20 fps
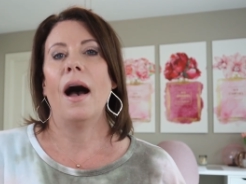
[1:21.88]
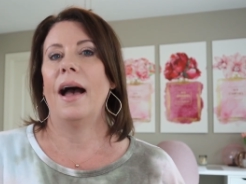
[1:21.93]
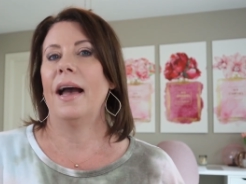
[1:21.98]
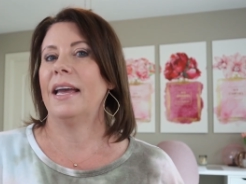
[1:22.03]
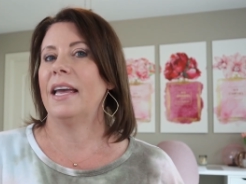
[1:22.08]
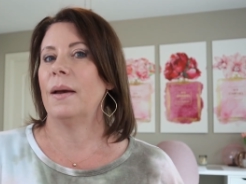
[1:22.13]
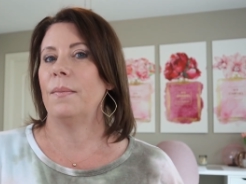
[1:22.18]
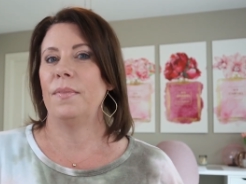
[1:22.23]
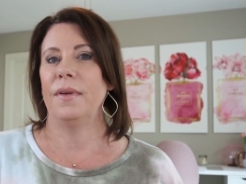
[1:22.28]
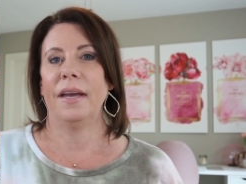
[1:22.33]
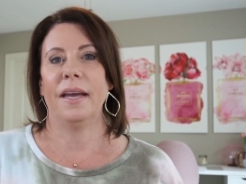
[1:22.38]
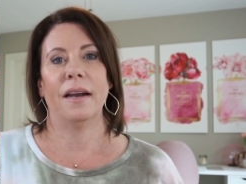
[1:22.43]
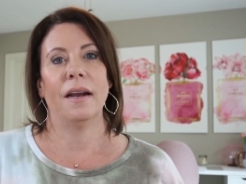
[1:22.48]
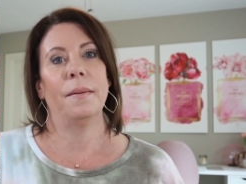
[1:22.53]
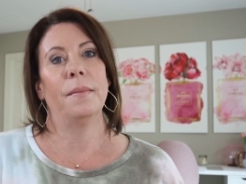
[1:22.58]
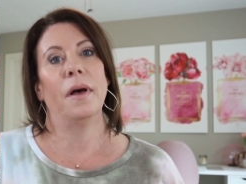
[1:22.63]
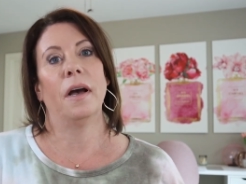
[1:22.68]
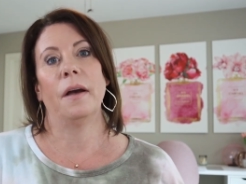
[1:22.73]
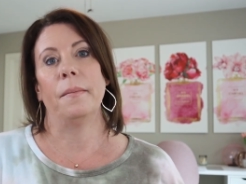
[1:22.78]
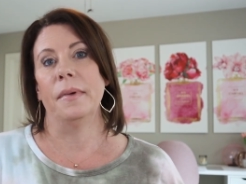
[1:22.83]
I kept thinking,
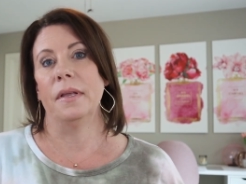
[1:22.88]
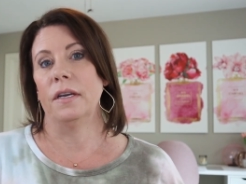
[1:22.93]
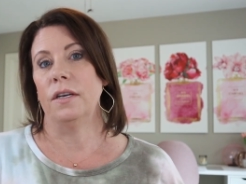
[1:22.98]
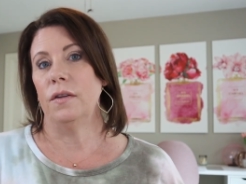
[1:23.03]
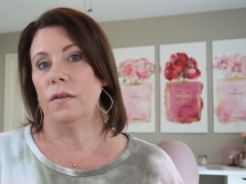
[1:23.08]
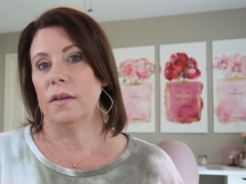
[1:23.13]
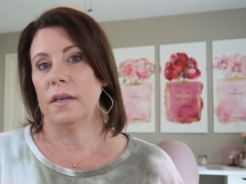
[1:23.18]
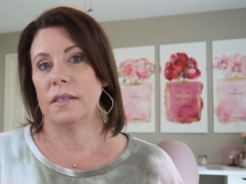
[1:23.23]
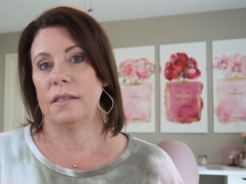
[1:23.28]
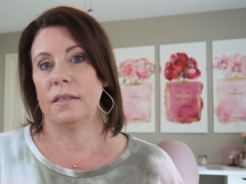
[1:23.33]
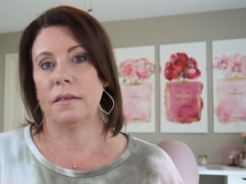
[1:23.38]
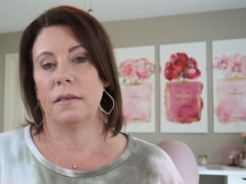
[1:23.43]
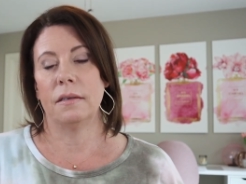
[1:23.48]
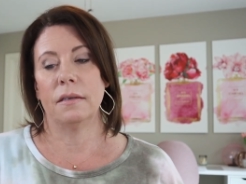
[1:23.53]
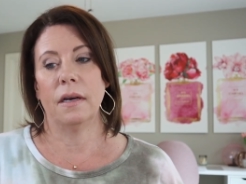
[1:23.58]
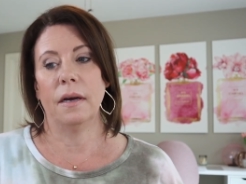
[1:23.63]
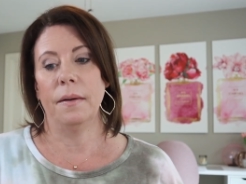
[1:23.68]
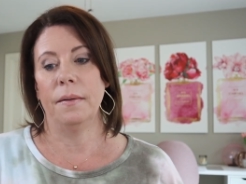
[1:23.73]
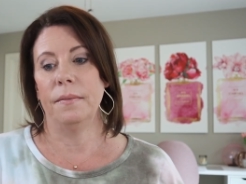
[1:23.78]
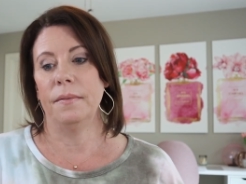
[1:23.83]
I'm not going to do
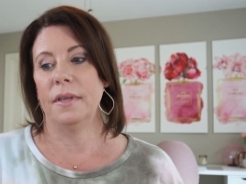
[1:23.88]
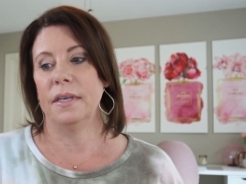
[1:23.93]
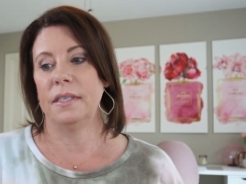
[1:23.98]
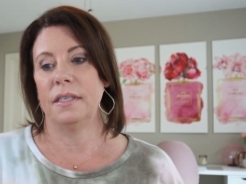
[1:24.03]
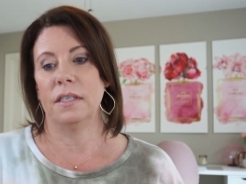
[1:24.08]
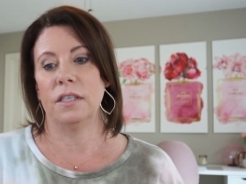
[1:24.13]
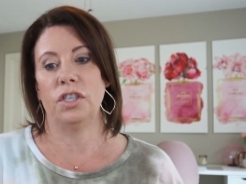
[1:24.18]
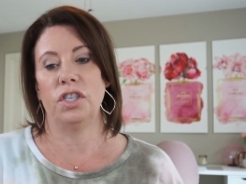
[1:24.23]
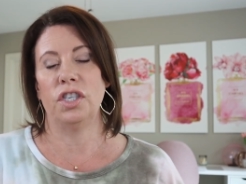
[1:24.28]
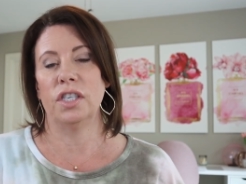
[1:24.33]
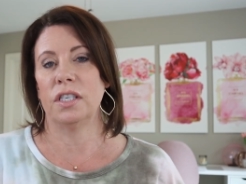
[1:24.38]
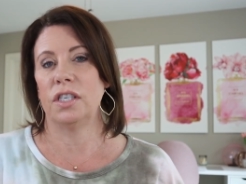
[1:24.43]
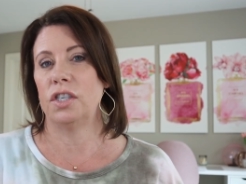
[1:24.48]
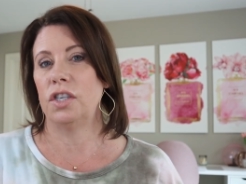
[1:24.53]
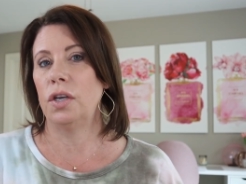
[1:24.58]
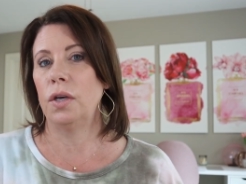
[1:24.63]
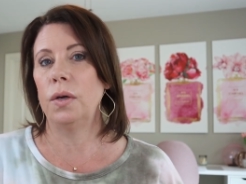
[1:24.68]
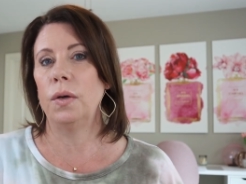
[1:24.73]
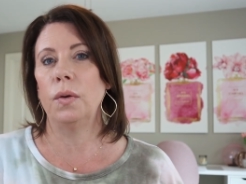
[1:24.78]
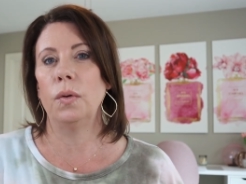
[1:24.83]
this. I, this is
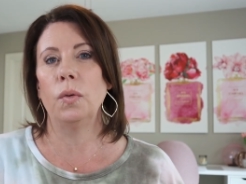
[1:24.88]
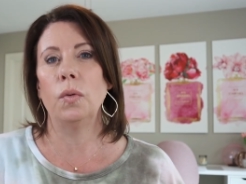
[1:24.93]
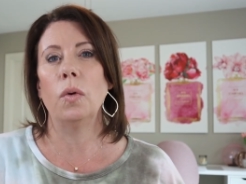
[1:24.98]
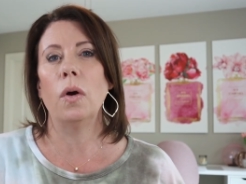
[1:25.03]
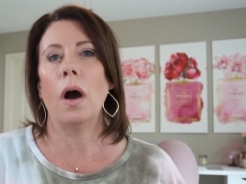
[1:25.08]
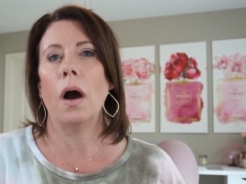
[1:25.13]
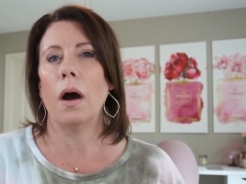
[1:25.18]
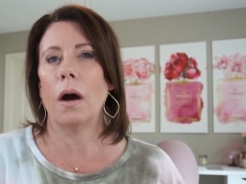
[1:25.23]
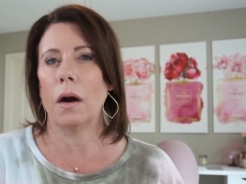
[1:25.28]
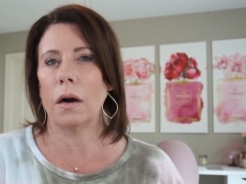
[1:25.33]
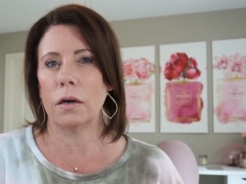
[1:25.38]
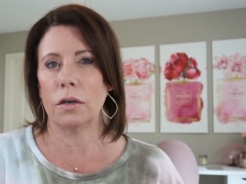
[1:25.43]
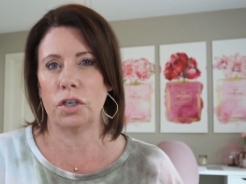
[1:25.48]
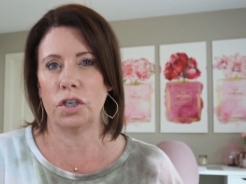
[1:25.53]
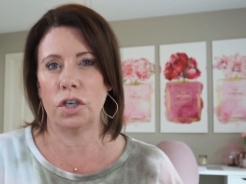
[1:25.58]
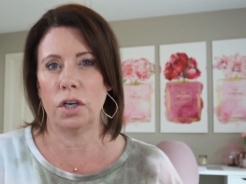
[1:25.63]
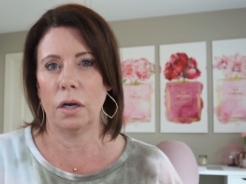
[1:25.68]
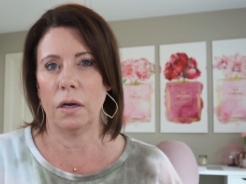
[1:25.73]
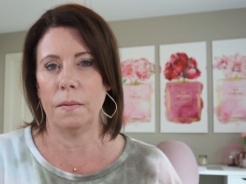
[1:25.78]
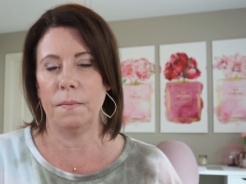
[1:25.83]
just too
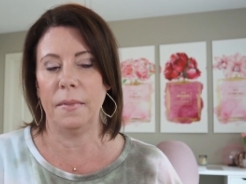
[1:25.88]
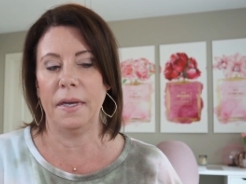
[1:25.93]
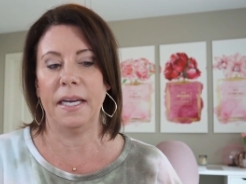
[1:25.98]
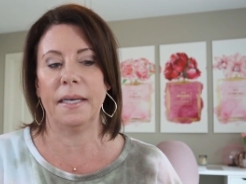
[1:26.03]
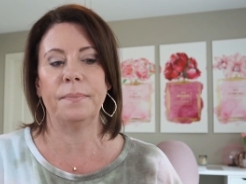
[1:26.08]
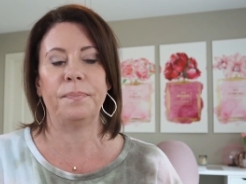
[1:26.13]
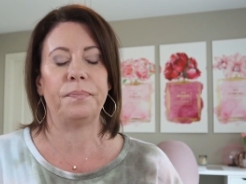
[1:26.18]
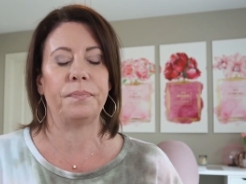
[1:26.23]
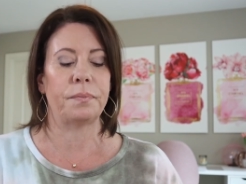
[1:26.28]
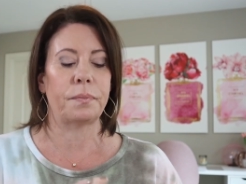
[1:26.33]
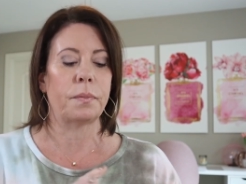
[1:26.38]
harsh on me.